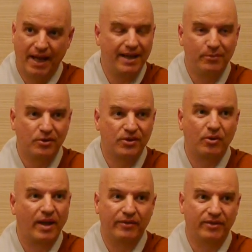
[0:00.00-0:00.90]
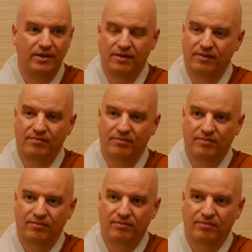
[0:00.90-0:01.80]
Animals don't have this.
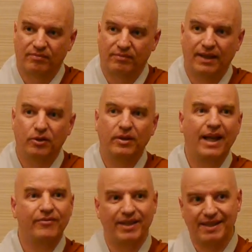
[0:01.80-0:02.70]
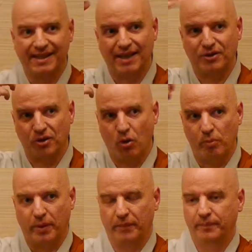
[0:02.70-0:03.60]
They don't have that center
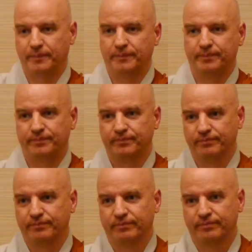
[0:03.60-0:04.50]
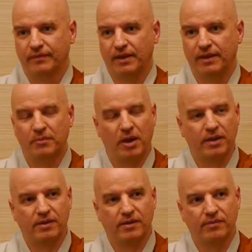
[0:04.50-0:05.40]
open in their
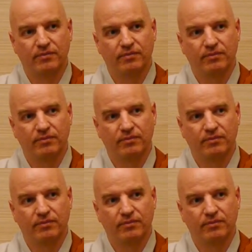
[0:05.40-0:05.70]
minds.